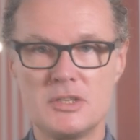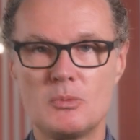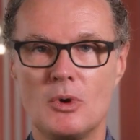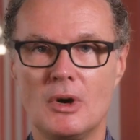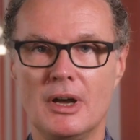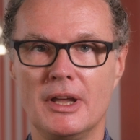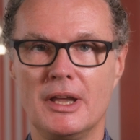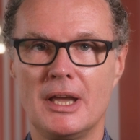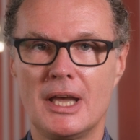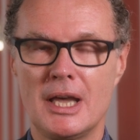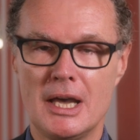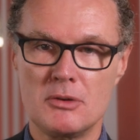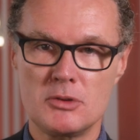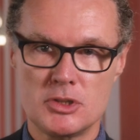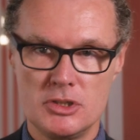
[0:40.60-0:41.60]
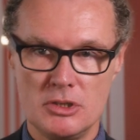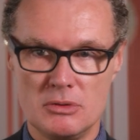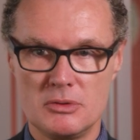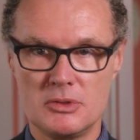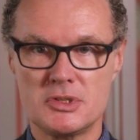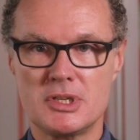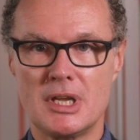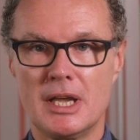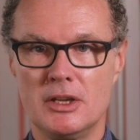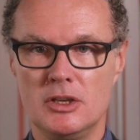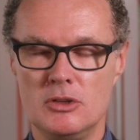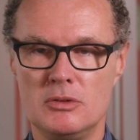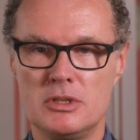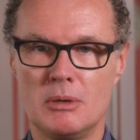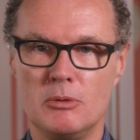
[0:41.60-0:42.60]
is why our students at
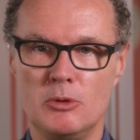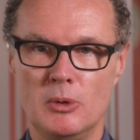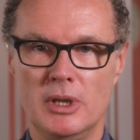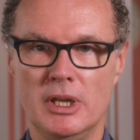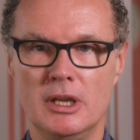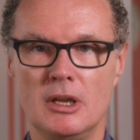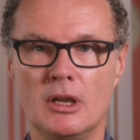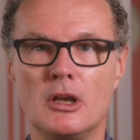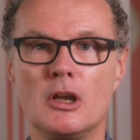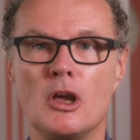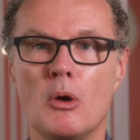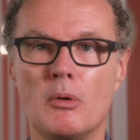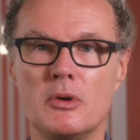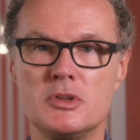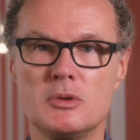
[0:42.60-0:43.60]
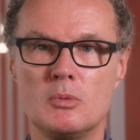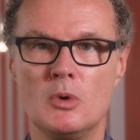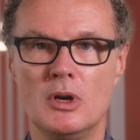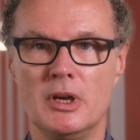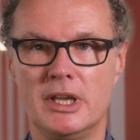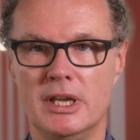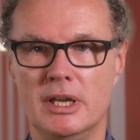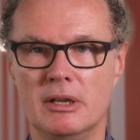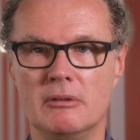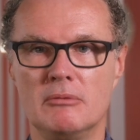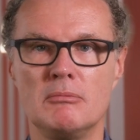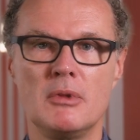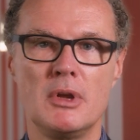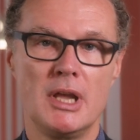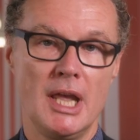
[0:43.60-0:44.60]
UWE go on to work
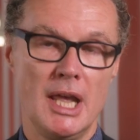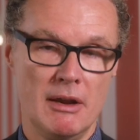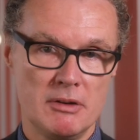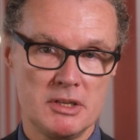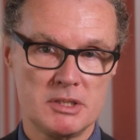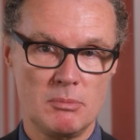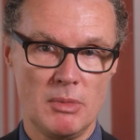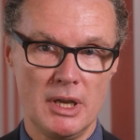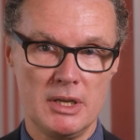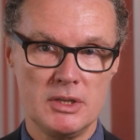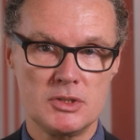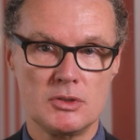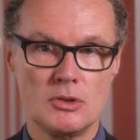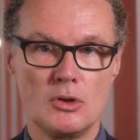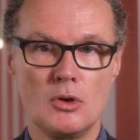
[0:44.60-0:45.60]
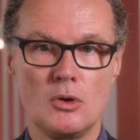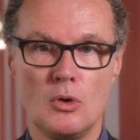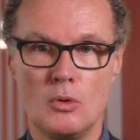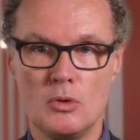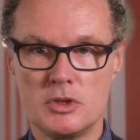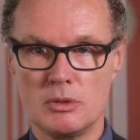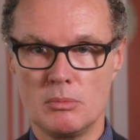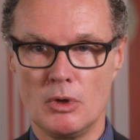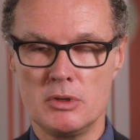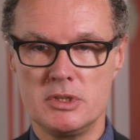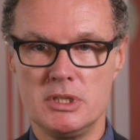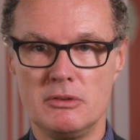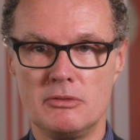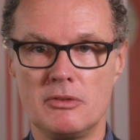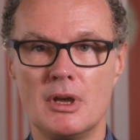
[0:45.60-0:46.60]
in aerospace,
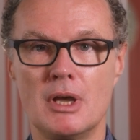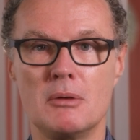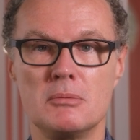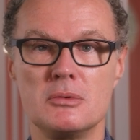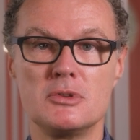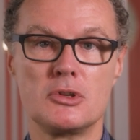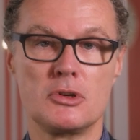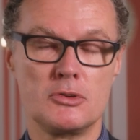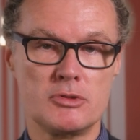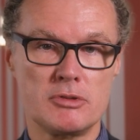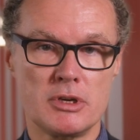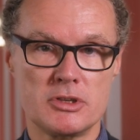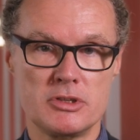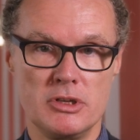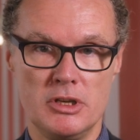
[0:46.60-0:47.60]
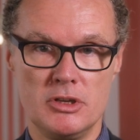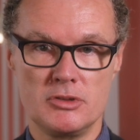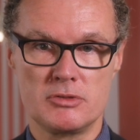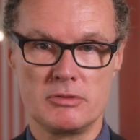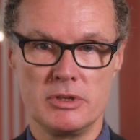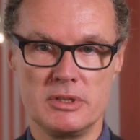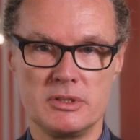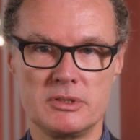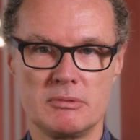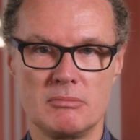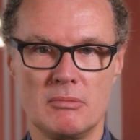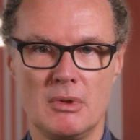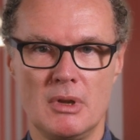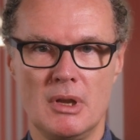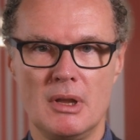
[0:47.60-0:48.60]
automotive and construction industries.
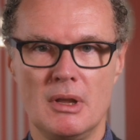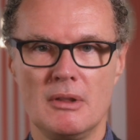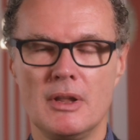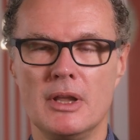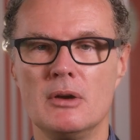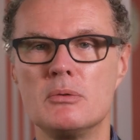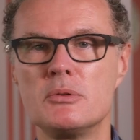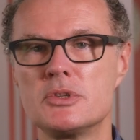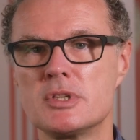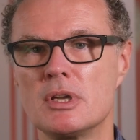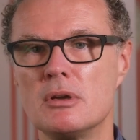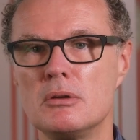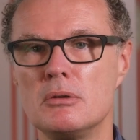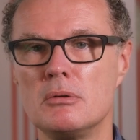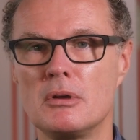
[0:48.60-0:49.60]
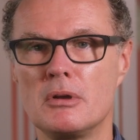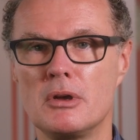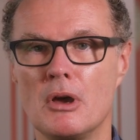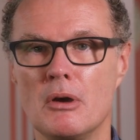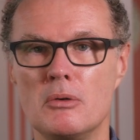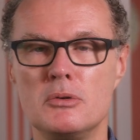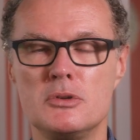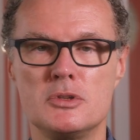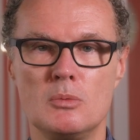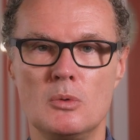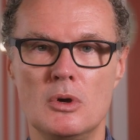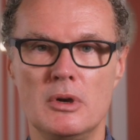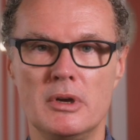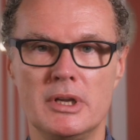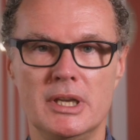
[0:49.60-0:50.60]
They also go to
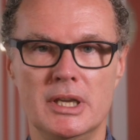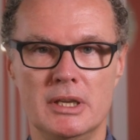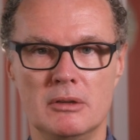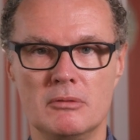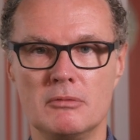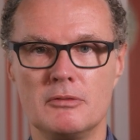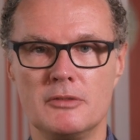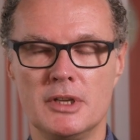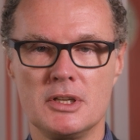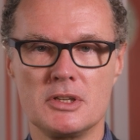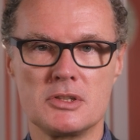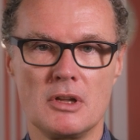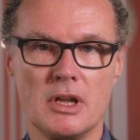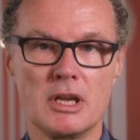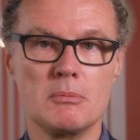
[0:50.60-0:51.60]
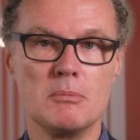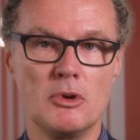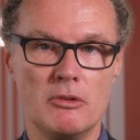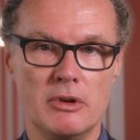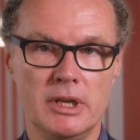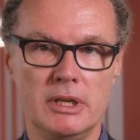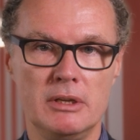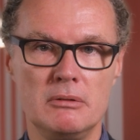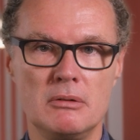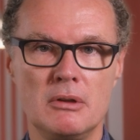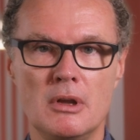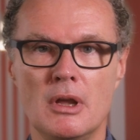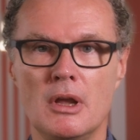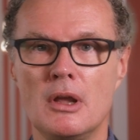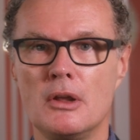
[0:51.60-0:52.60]
work in things like marine,
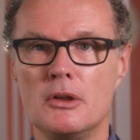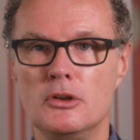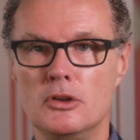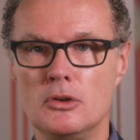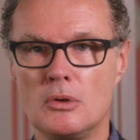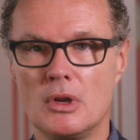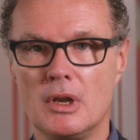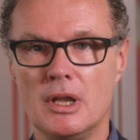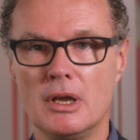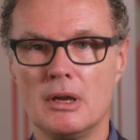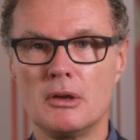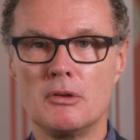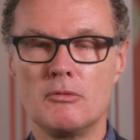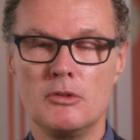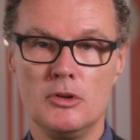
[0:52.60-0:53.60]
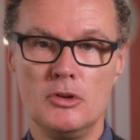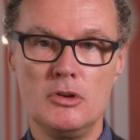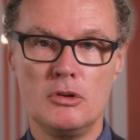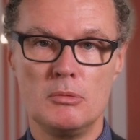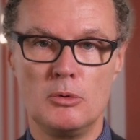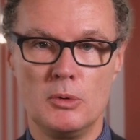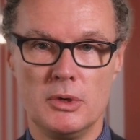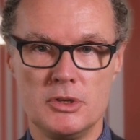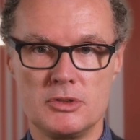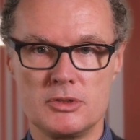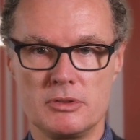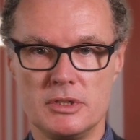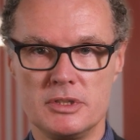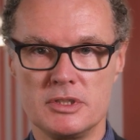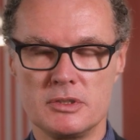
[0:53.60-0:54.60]
nuclear, renewable
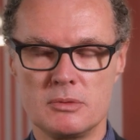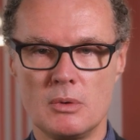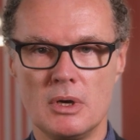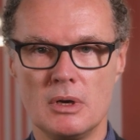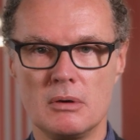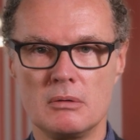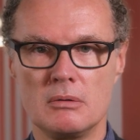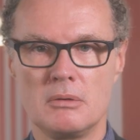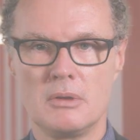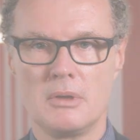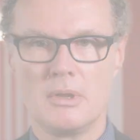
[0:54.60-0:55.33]
industries as well.